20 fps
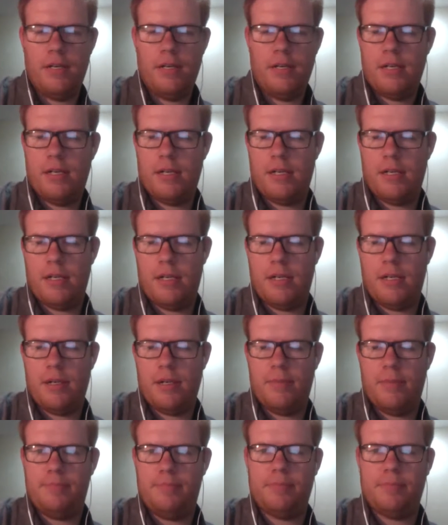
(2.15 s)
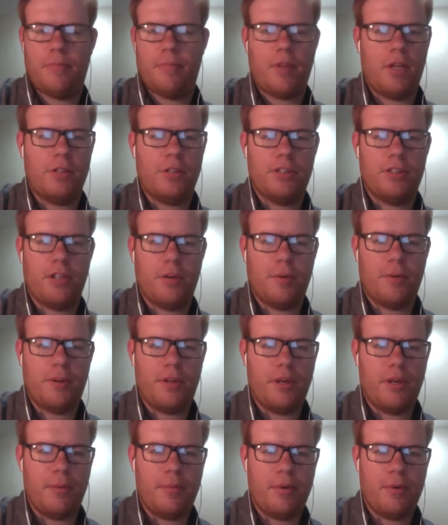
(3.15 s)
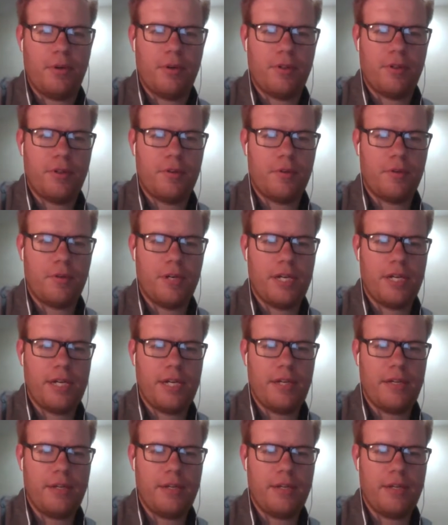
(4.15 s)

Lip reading: I'll start with number 3.